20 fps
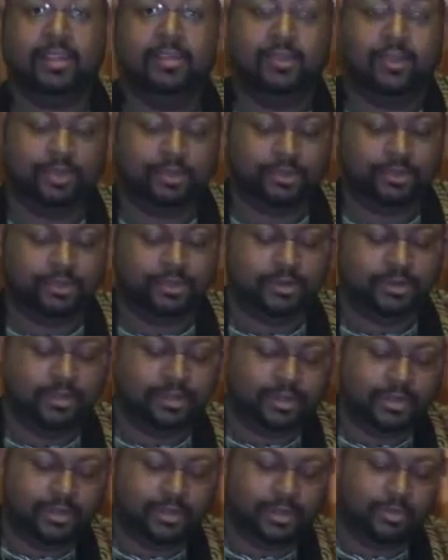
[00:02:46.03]
Now that those are
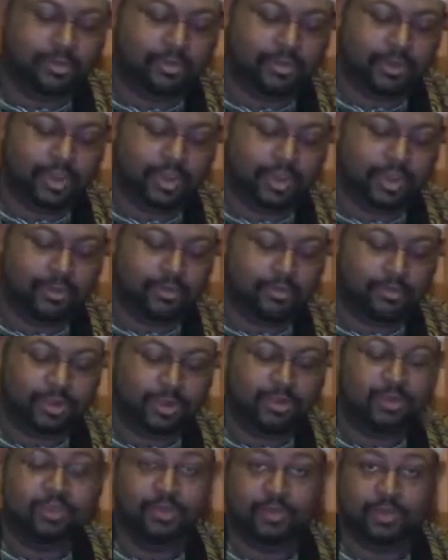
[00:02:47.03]
in there and they're providing a
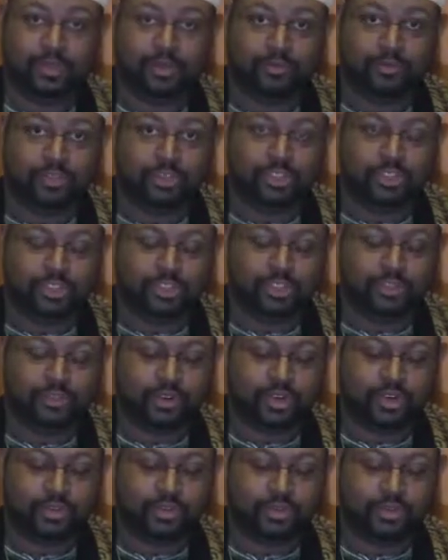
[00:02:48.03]
relatively rigid
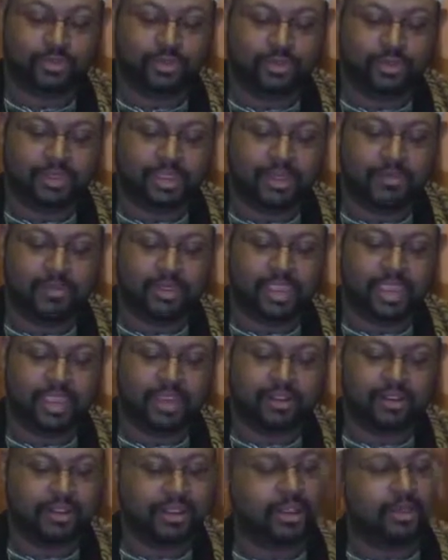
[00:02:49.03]
structure to keep the
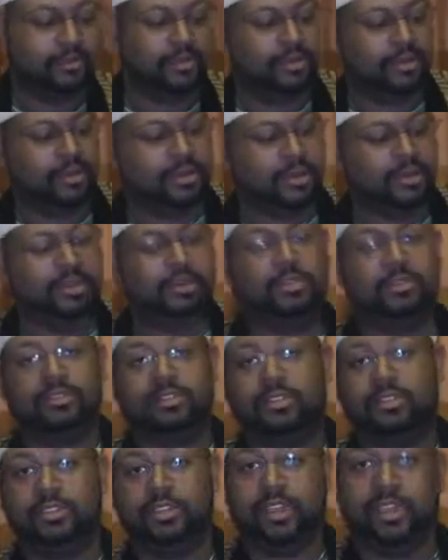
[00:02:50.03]
candle up,
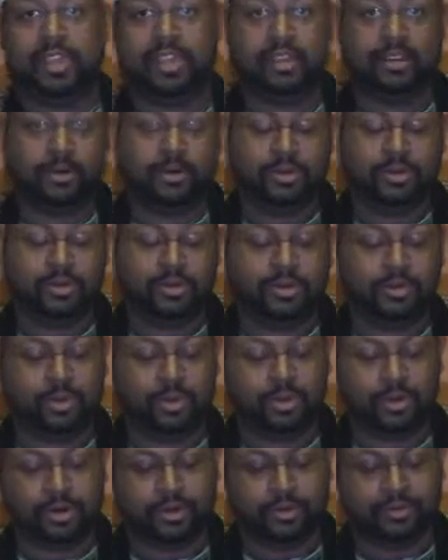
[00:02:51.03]
we're just going to add
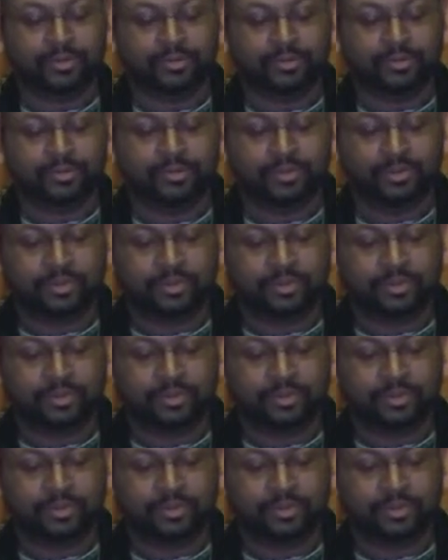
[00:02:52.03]
some water.